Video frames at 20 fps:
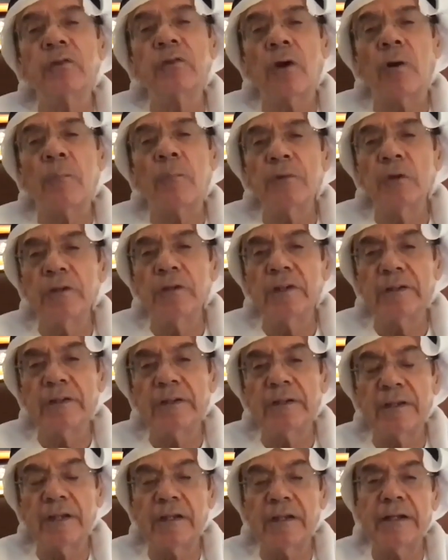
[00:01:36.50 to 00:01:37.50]

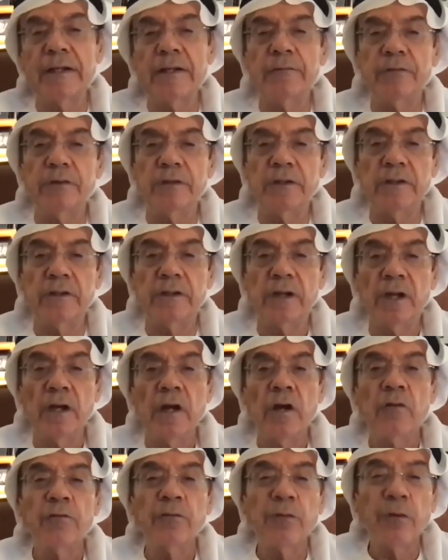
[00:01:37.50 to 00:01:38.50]
community that lived here
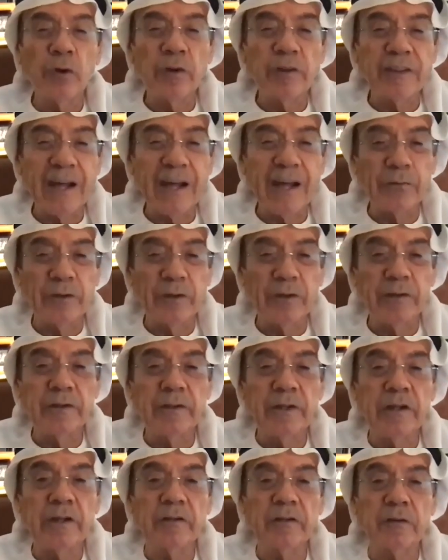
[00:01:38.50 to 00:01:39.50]
4,000
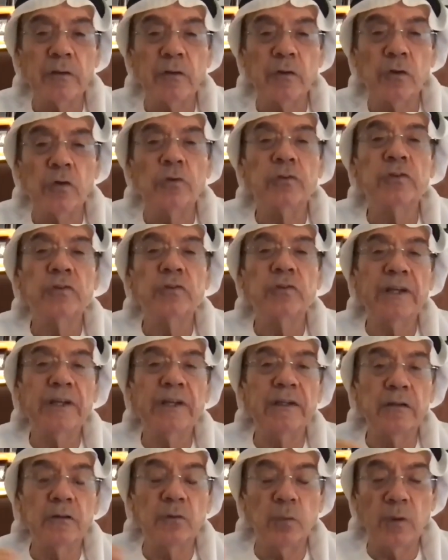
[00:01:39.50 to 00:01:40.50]
years ago,
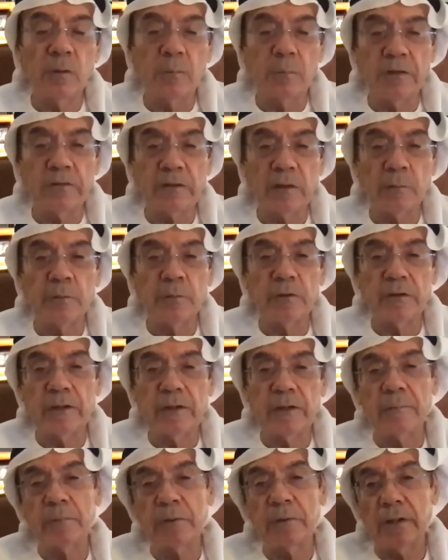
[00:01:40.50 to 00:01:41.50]
traded with
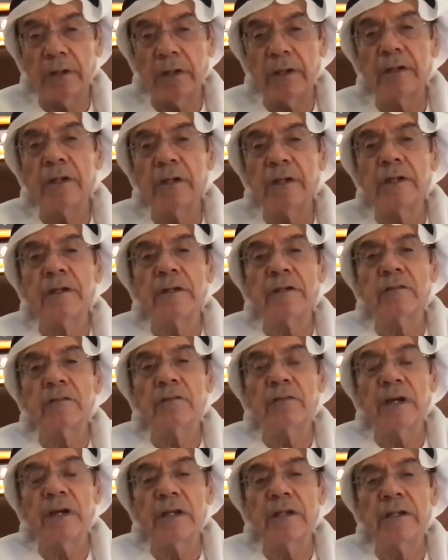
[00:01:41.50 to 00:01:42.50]
Mesopotamia and the Indus
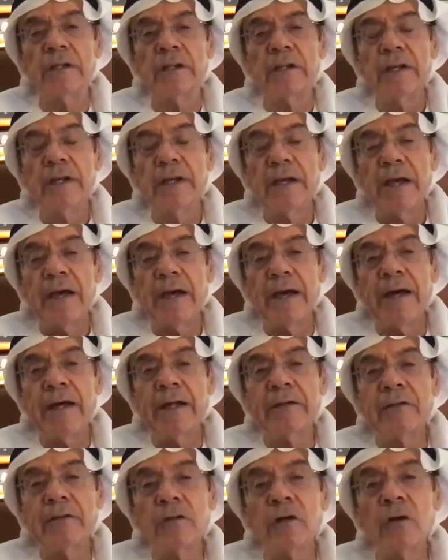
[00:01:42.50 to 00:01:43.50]
Valley,
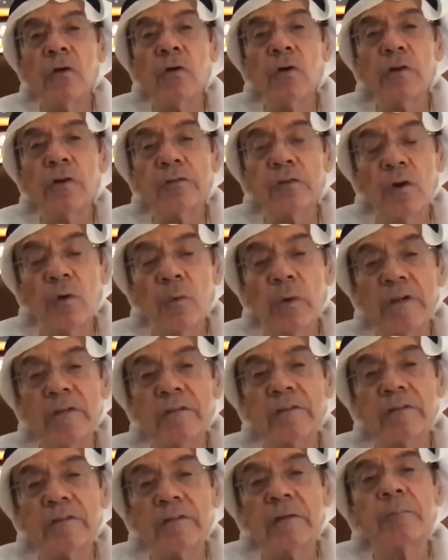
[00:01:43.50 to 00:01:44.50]
and also
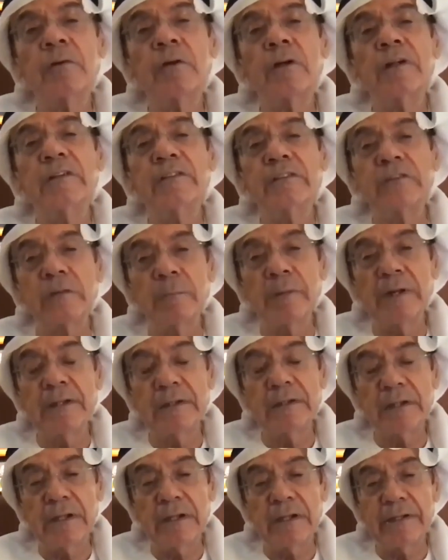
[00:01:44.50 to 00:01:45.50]
was
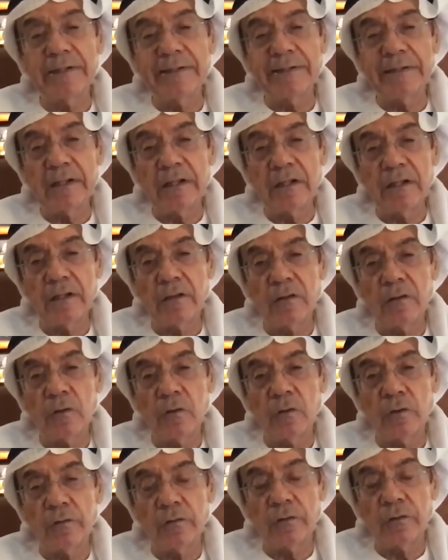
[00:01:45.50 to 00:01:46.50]
instrumental in digging
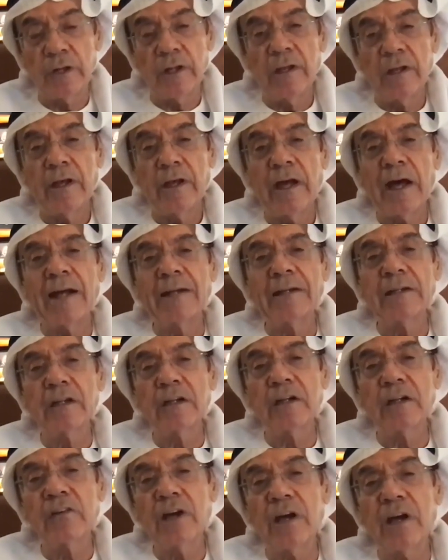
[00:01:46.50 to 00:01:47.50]
those
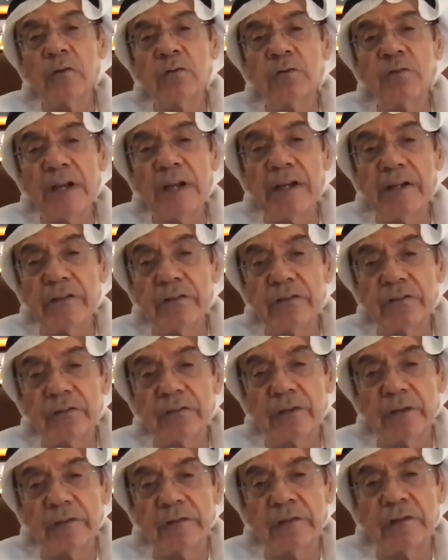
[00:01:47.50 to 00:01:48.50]
underground falaj
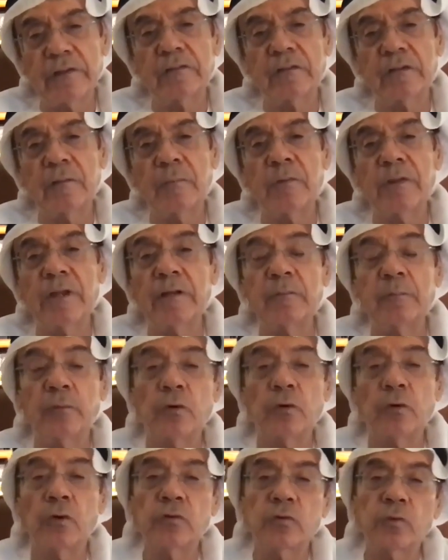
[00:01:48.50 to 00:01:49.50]
system that
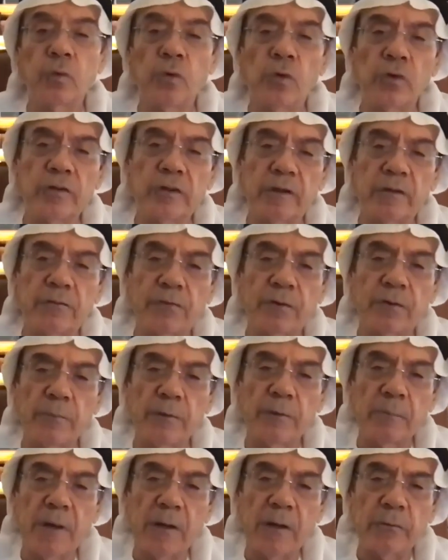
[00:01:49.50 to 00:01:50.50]
brought water from
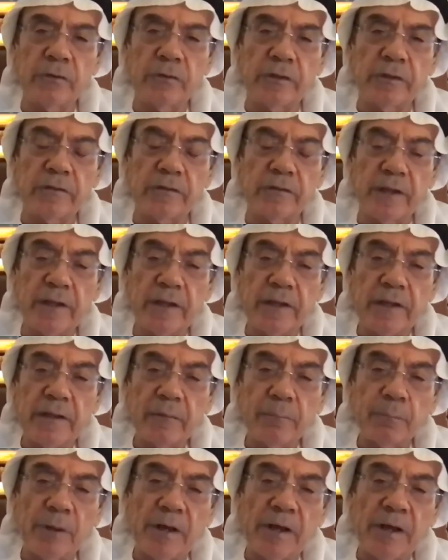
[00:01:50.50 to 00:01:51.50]
the mountains,
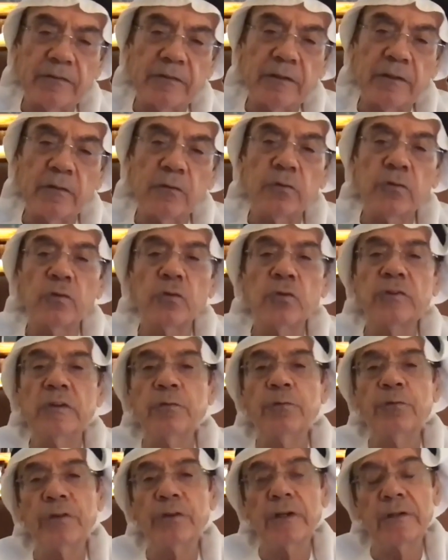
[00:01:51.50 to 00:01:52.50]
passing through
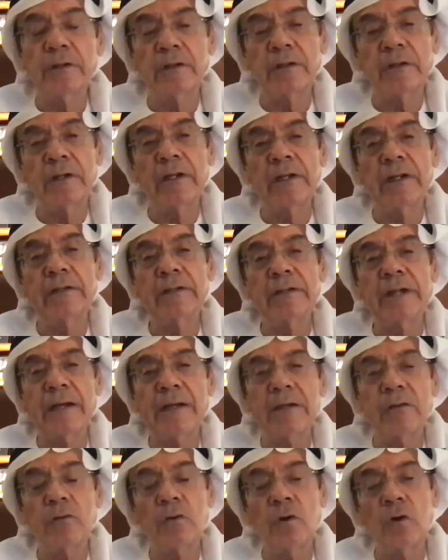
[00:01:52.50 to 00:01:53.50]
different, uh,
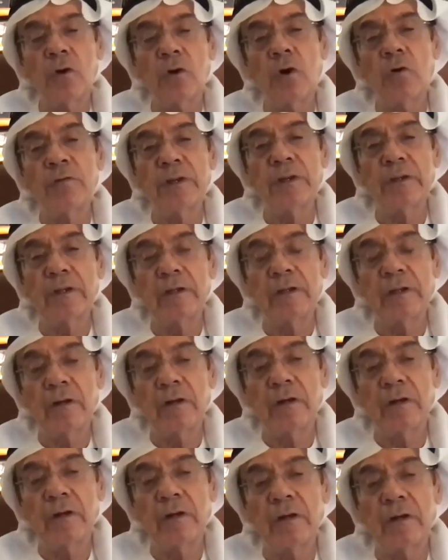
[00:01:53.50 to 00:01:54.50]
you know, over the,
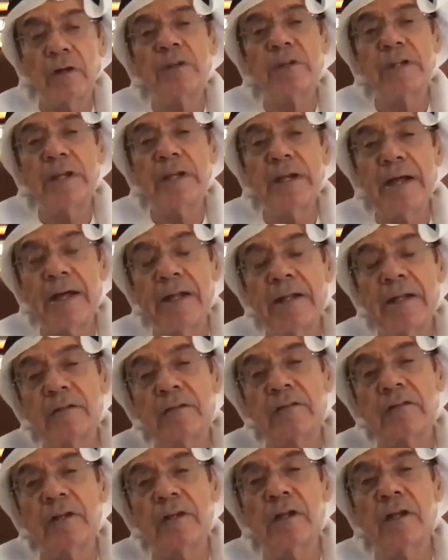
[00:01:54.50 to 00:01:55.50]
uh, over the
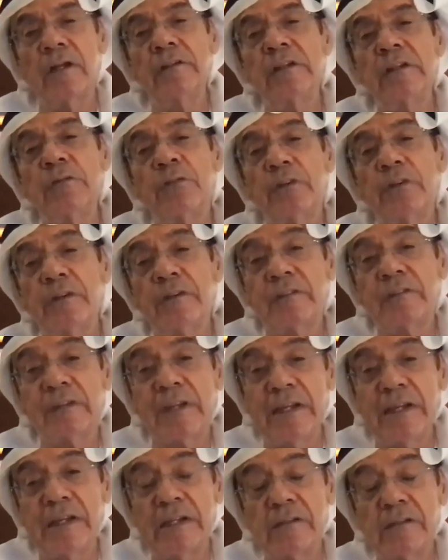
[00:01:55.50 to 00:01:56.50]
lands, uh, different
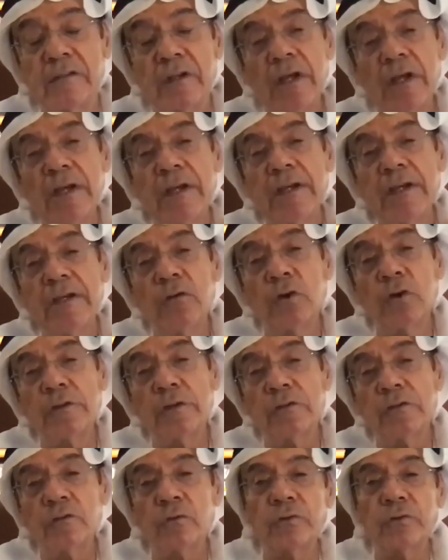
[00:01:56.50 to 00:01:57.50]
scales in
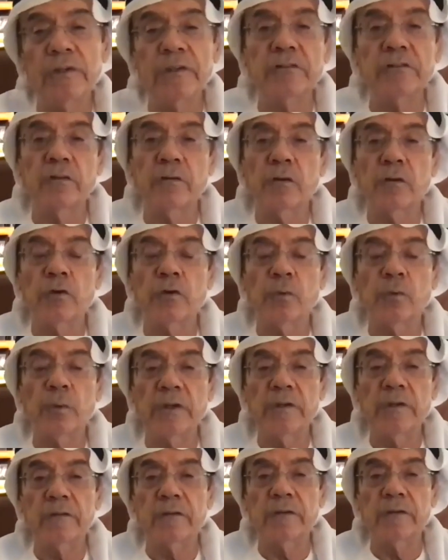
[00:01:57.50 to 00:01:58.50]
order to reach the
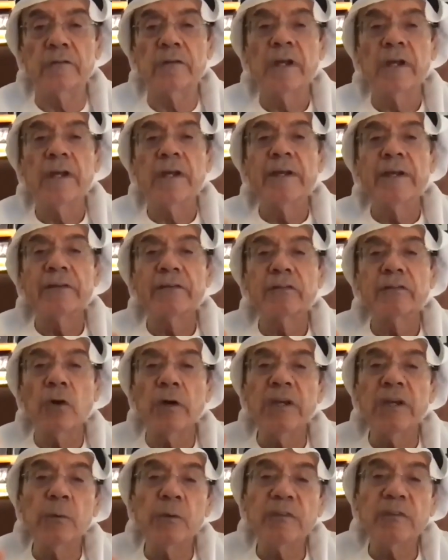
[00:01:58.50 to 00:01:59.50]
oasis. So
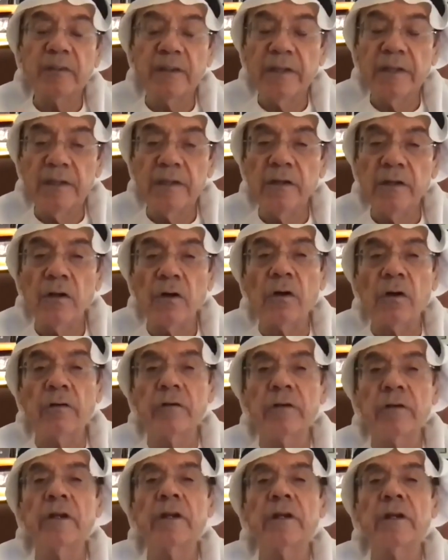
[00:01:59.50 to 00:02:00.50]
he was keen
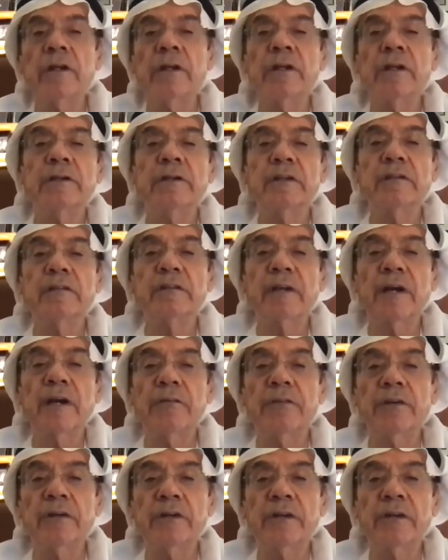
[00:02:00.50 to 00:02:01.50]
on uh,
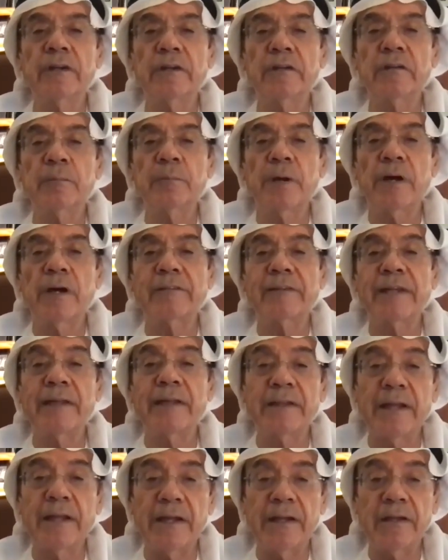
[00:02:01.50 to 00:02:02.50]
discovering this path,
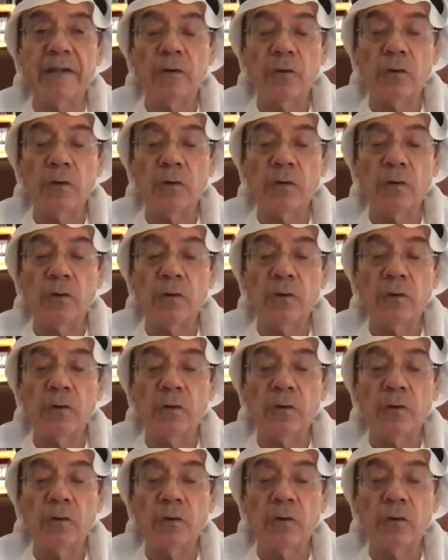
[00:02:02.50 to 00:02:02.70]
and then